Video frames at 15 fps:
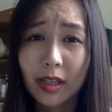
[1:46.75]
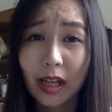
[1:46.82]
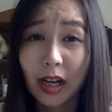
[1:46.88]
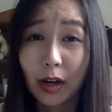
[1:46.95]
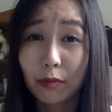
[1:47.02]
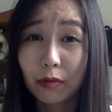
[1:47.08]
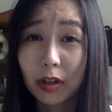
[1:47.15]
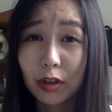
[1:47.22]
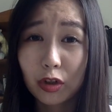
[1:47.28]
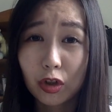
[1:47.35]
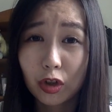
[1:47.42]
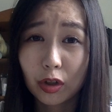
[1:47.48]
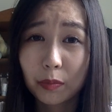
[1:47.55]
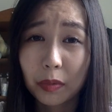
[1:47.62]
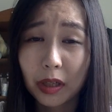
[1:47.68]
that I really
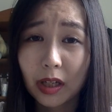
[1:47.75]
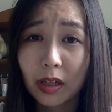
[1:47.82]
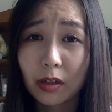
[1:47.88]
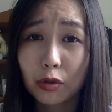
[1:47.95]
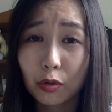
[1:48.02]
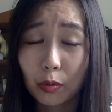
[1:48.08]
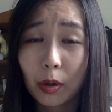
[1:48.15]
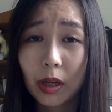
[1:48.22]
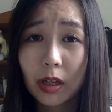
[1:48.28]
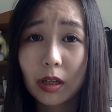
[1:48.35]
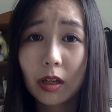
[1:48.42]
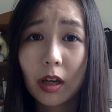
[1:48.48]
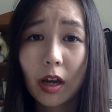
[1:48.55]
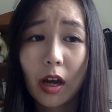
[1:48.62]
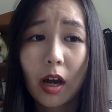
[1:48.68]
should be doing.